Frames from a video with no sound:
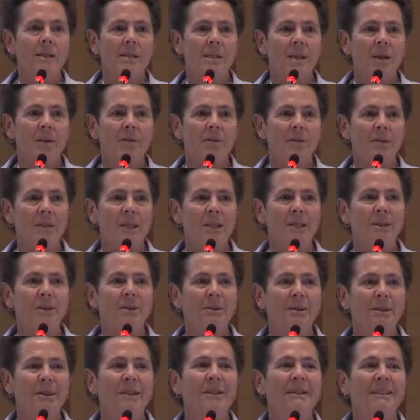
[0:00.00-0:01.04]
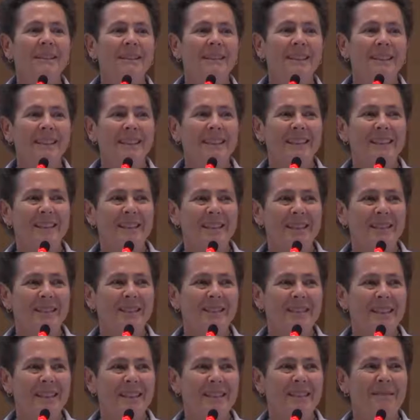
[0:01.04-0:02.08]
self-critical,
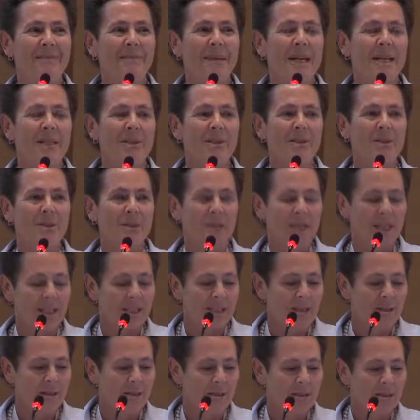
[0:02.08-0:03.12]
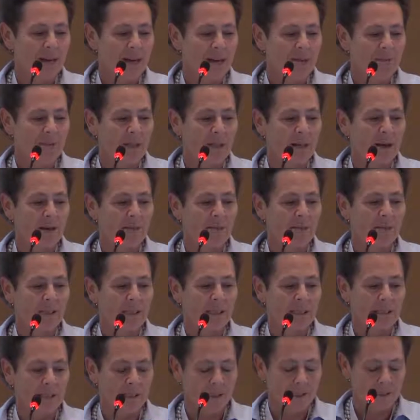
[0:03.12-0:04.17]
make sure that you have
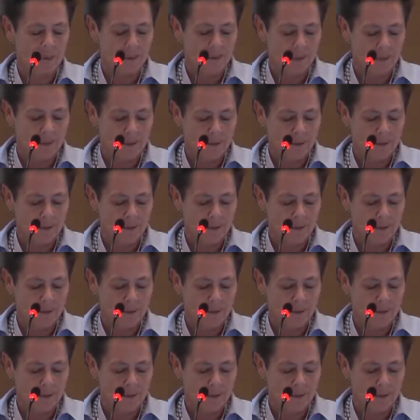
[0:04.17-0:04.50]
confidence